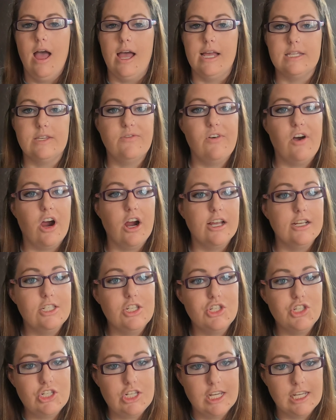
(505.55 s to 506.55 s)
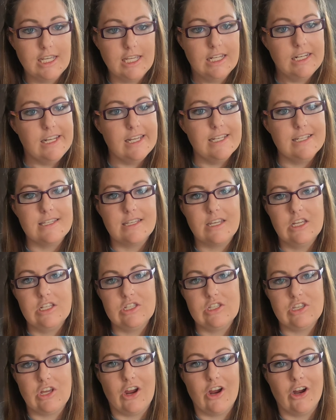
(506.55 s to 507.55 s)
As far as chicken is
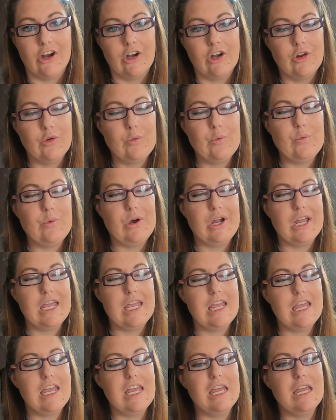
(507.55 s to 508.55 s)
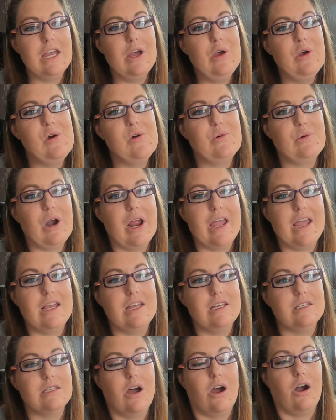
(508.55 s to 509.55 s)
concerned, we
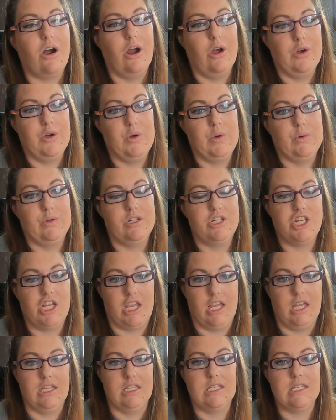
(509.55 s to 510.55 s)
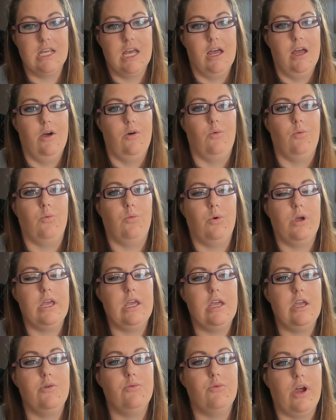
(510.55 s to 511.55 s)
raise our own chickens.
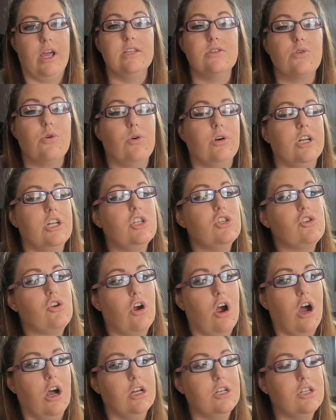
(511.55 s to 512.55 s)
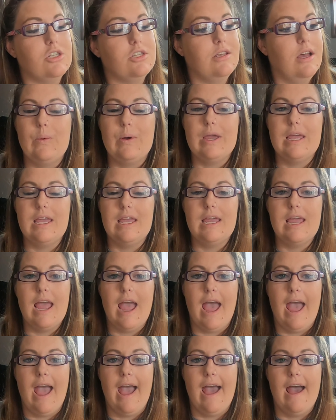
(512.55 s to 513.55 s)
We raise Cornish cross. We
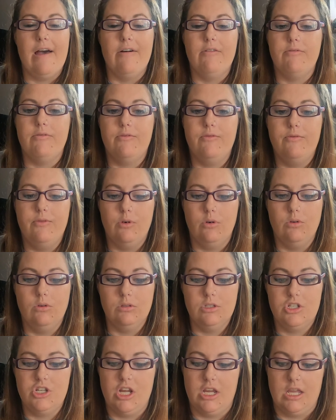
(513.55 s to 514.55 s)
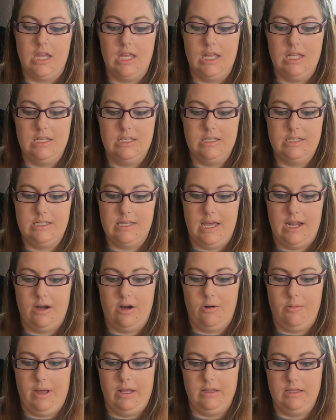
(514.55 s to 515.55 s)
have full chickens that
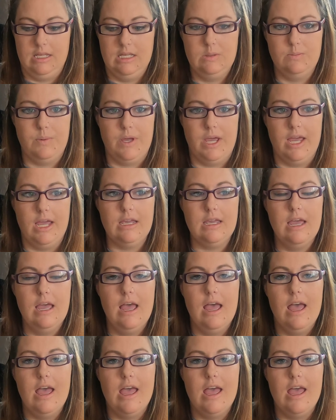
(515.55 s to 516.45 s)
are about this big,